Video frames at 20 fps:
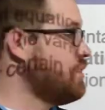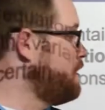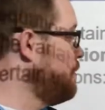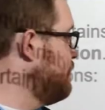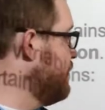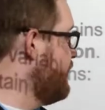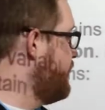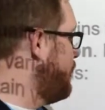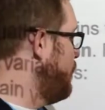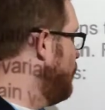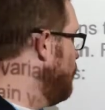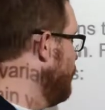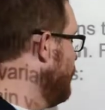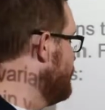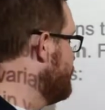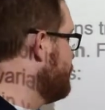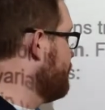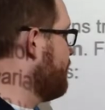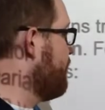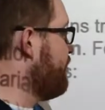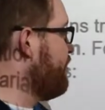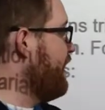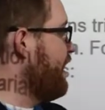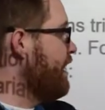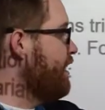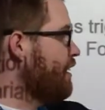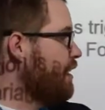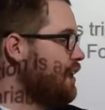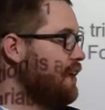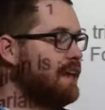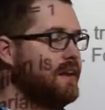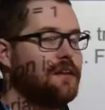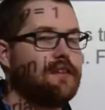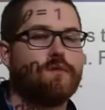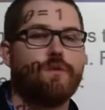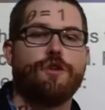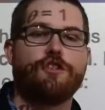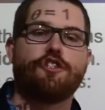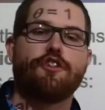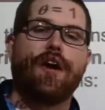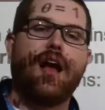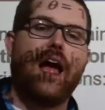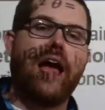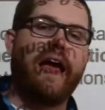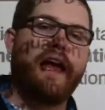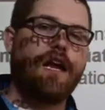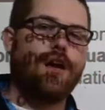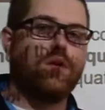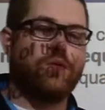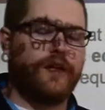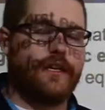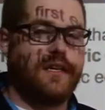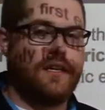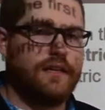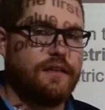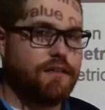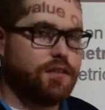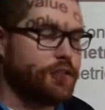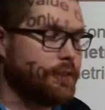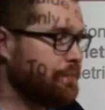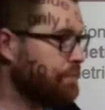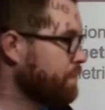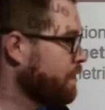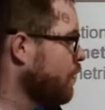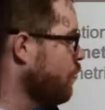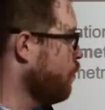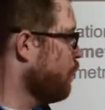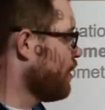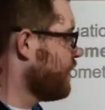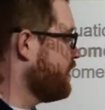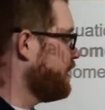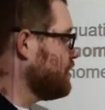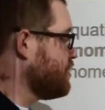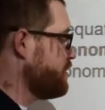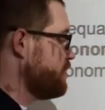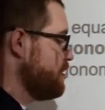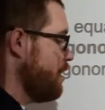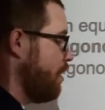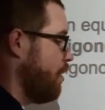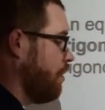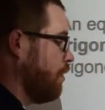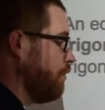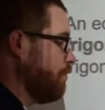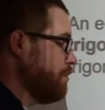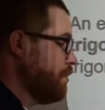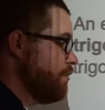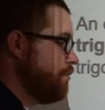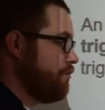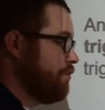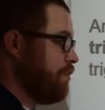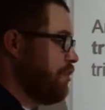depending on what your theta is, what your angle is. We're going to solve for